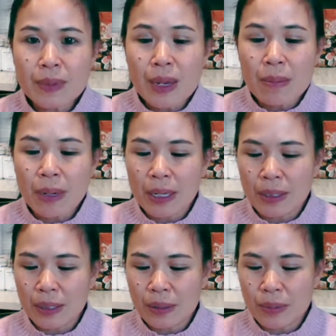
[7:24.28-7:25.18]
but
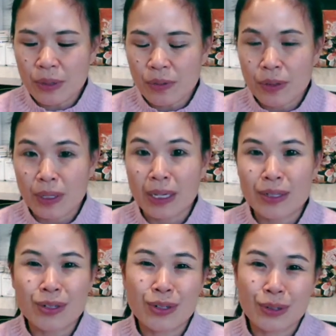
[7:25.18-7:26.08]
another beautiful thing to
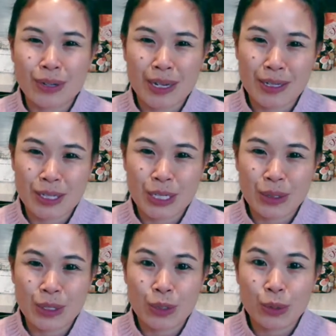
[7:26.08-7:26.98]
do is to
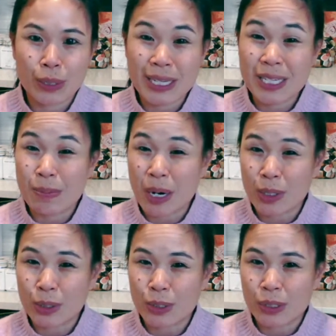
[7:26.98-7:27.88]
enjoy it
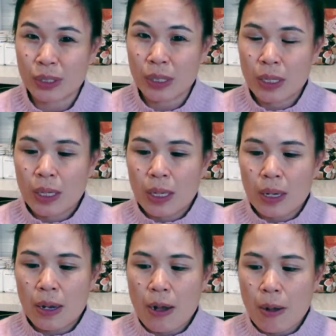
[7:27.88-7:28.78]
sparkled.
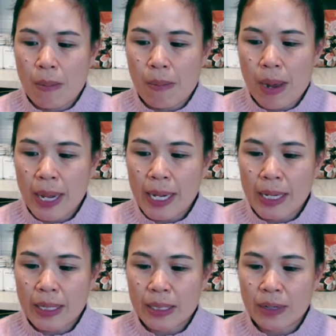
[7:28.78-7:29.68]

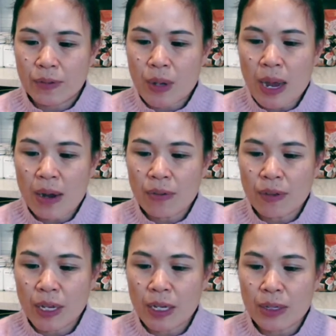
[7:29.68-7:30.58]
And if you have
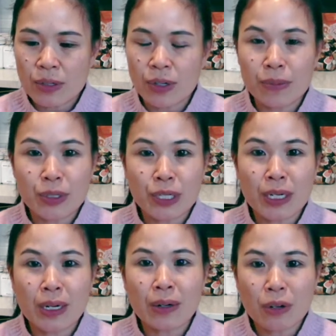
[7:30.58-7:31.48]
a soda machine
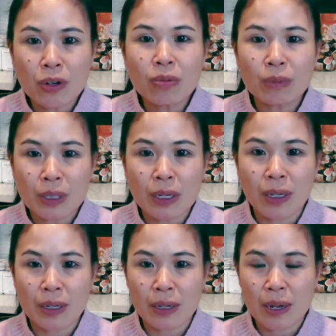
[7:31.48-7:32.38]
at home, you
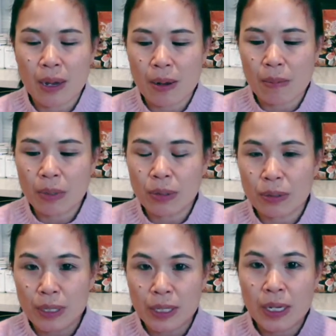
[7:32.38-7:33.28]
can brew a